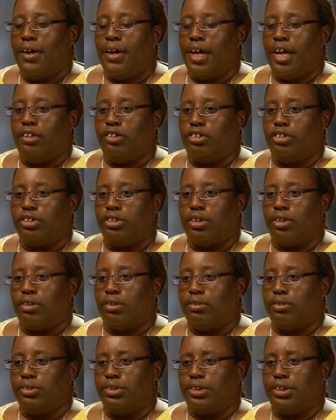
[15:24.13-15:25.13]
And
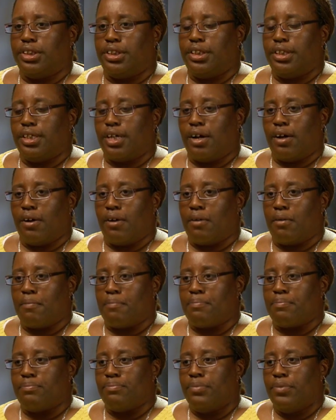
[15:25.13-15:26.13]
so
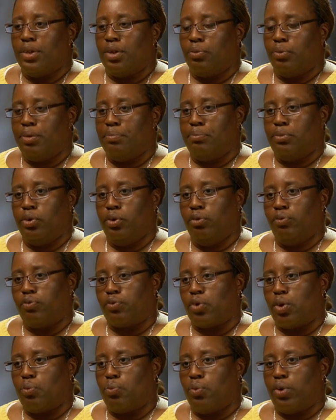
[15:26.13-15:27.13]
we moved
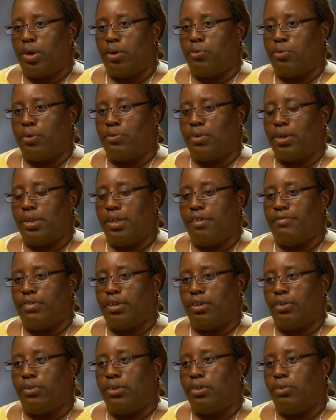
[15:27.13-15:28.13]
from where we were
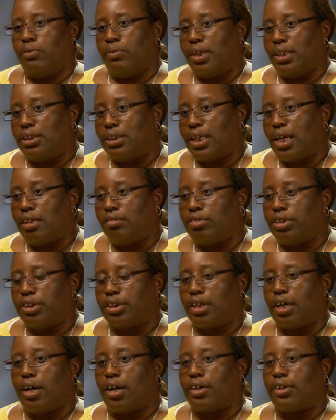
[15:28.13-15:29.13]
living on the west side of
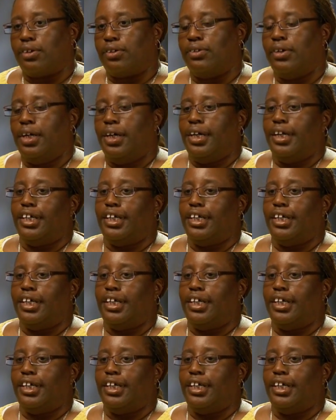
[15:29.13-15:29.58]
Chicago,